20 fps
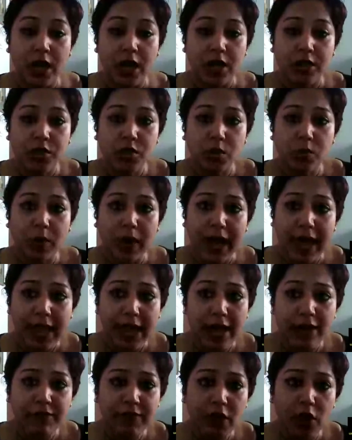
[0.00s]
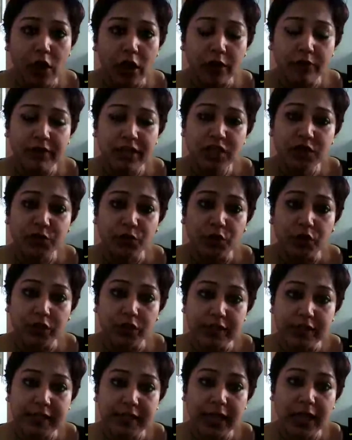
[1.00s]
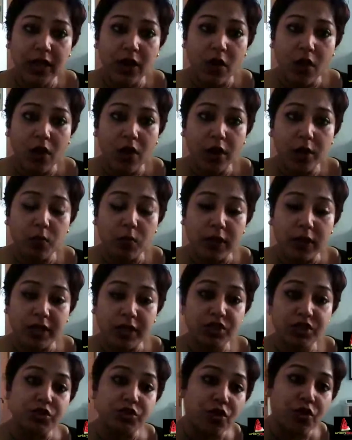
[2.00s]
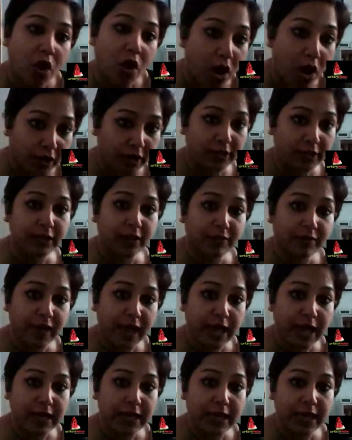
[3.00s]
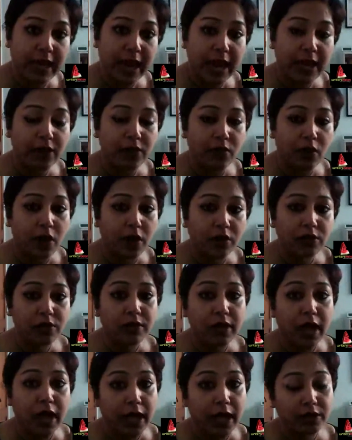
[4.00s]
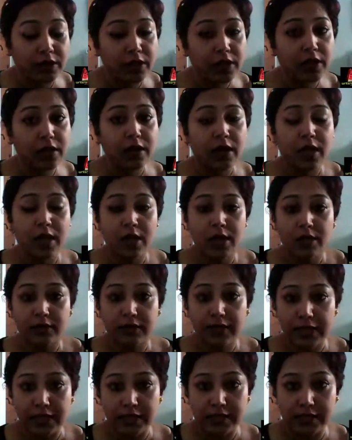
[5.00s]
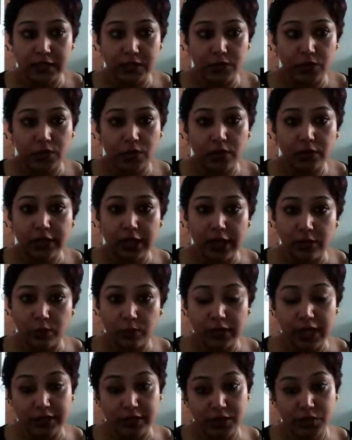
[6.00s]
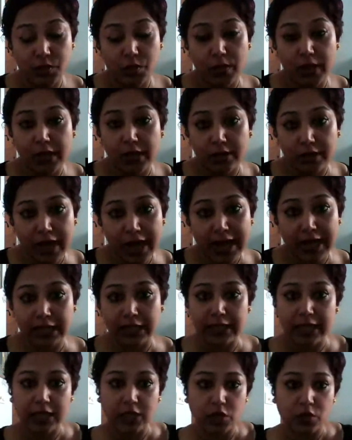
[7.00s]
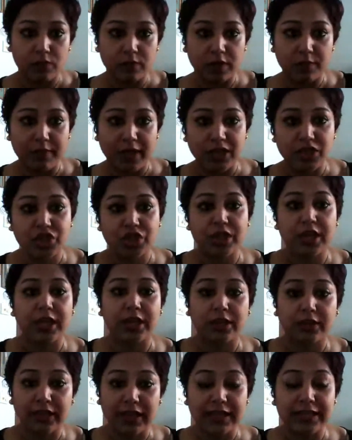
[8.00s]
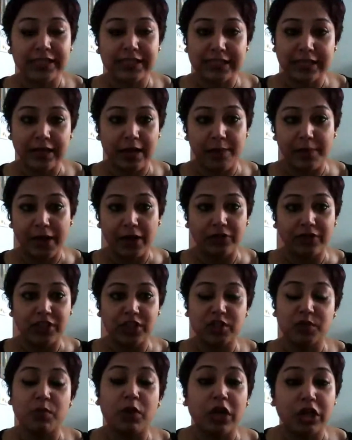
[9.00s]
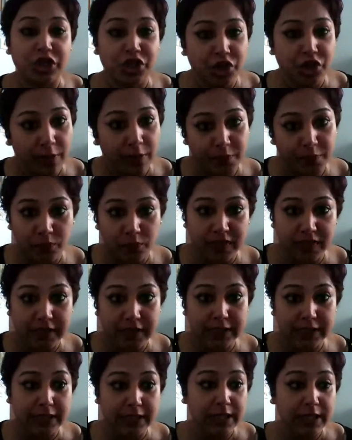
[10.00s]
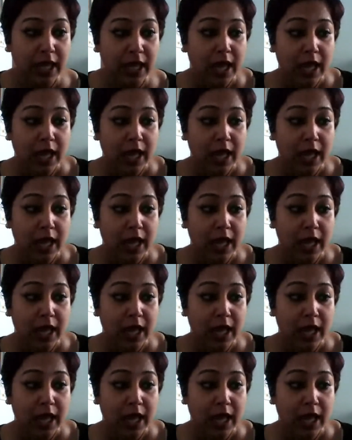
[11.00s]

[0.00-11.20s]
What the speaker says: So why are we always focusing on what is wrong in the valley and not on other things, that is going right? Like you were mentioning things about this small shop you visited.